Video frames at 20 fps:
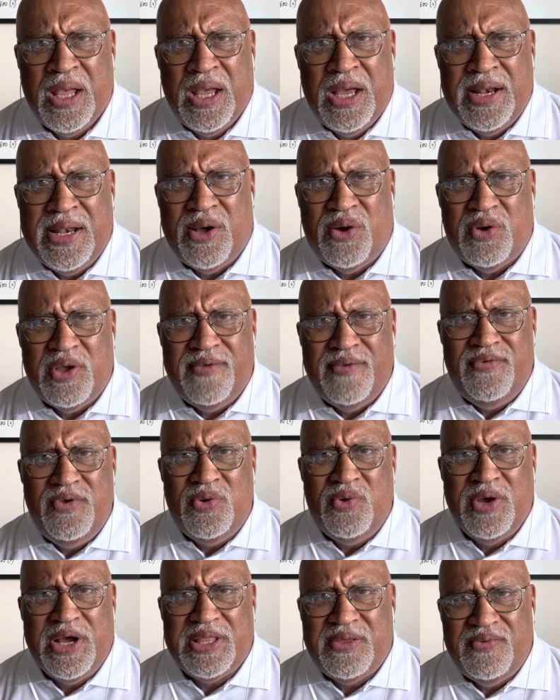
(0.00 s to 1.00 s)
Now, if you
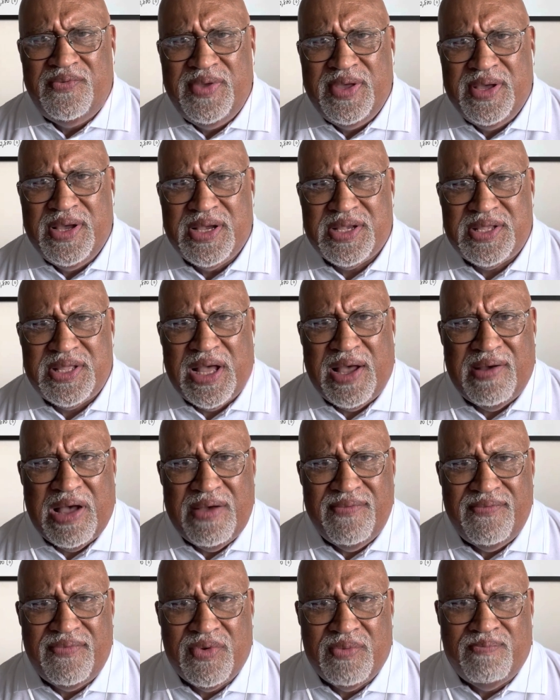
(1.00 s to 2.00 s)
look at the figures,
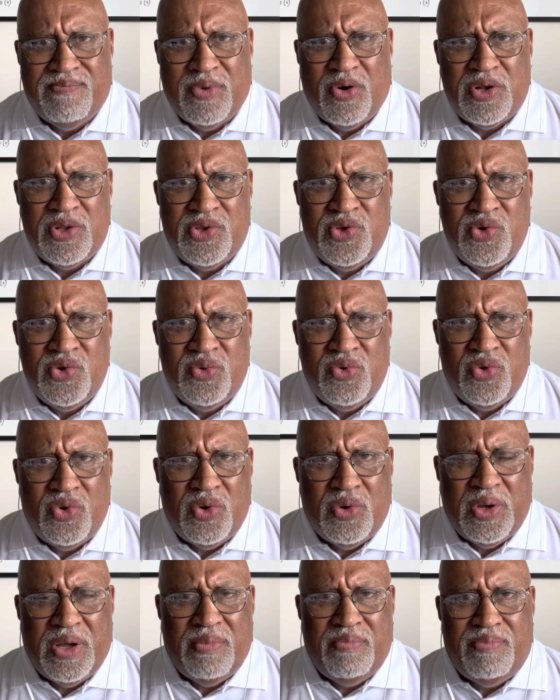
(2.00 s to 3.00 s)
I've got
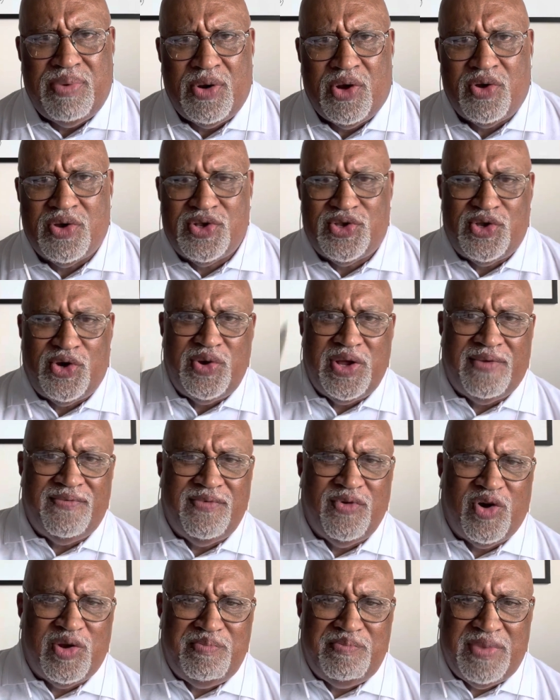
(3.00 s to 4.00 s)
two blocks. Sorry, I've
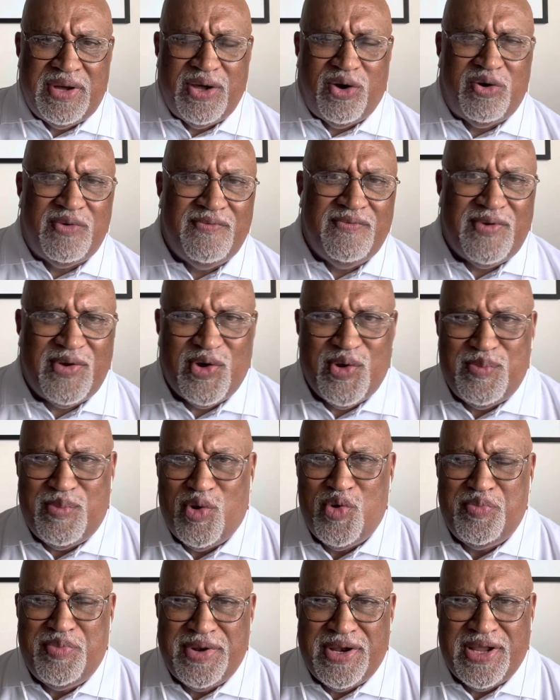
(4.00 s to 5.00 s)
got my envelope
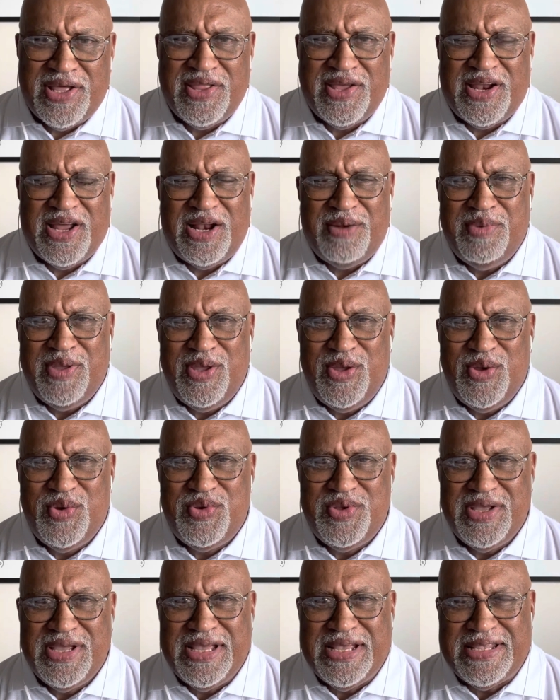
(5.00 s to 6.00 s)
opener that I'll be
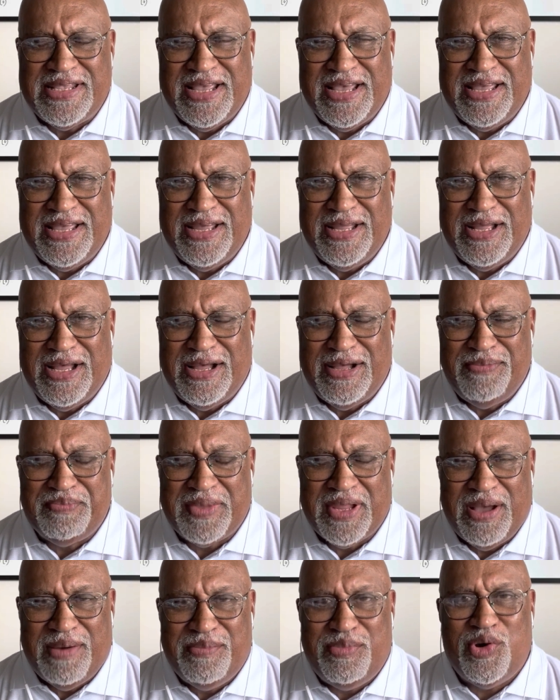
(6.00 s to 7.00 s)
using as a
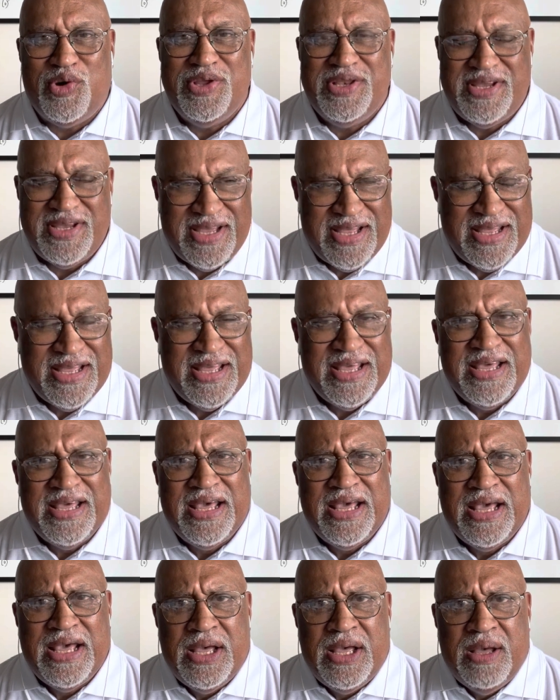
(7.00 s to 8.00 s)
pointer.
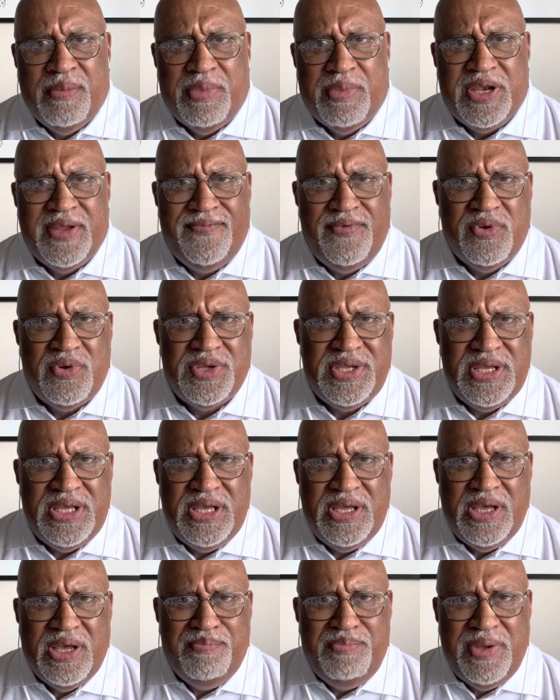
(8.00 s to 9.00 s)
But if you'll
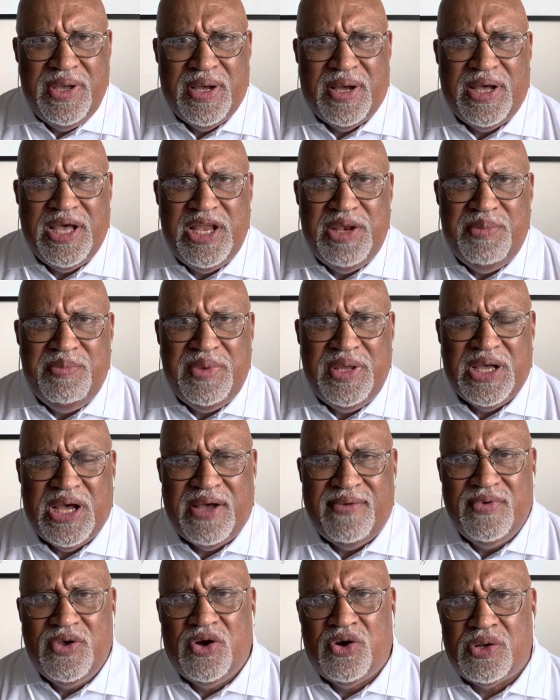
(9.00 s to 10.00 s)
see behind me,
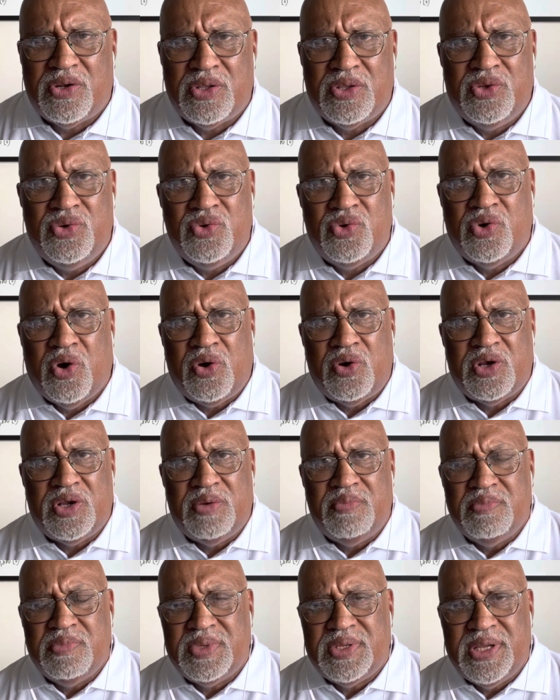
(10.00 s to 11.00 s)
I've got two
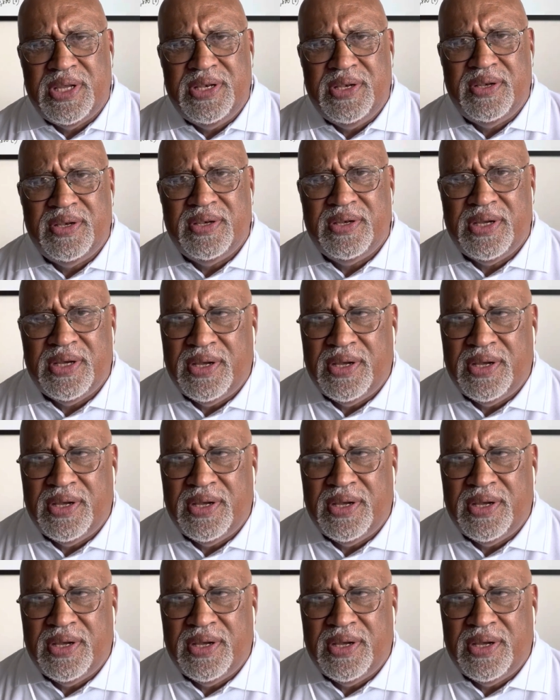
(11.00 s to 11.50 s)
columns, and